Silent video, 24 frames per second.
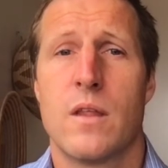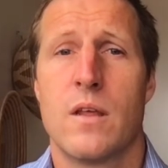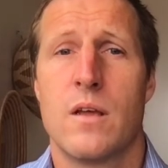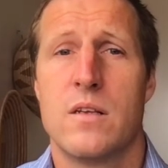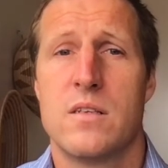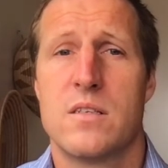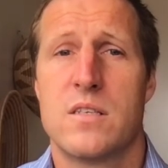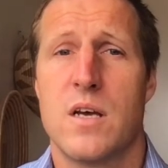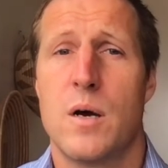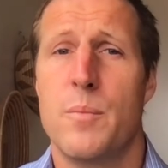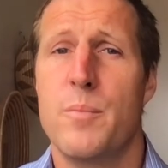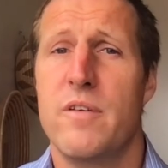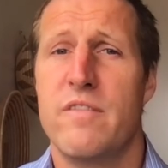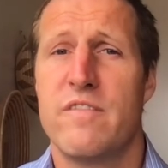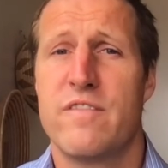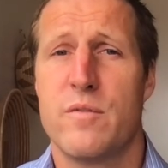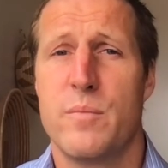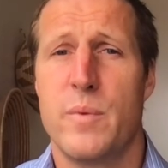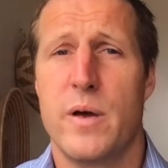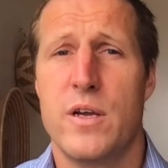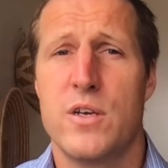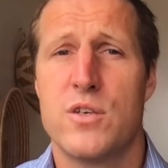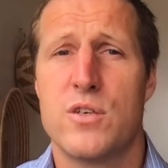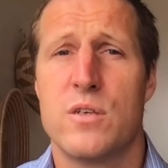Some
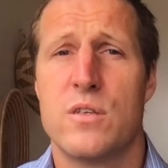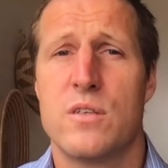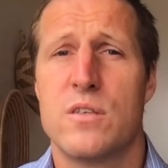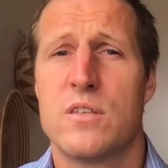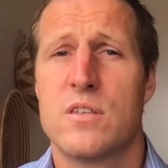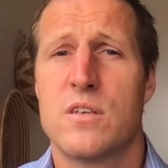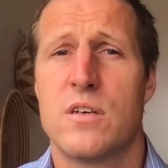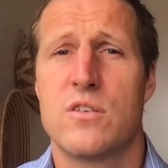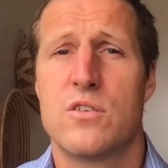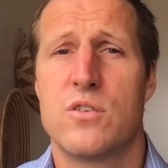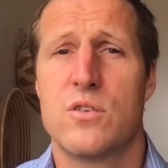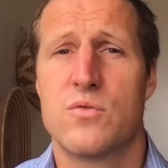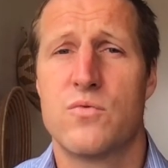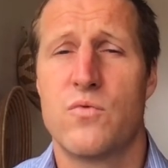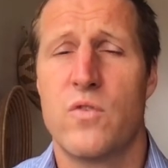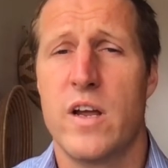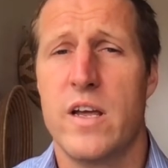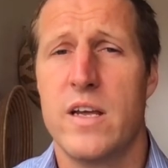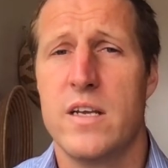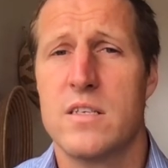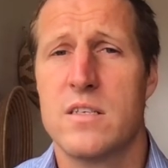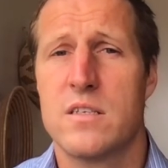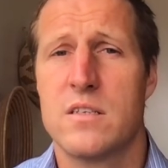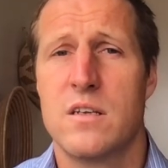information such as
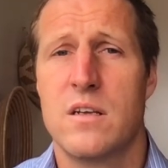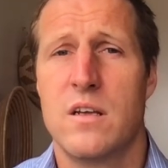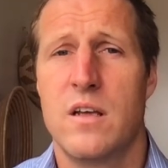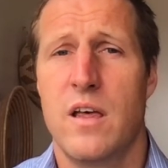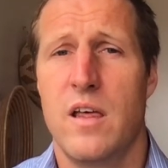race,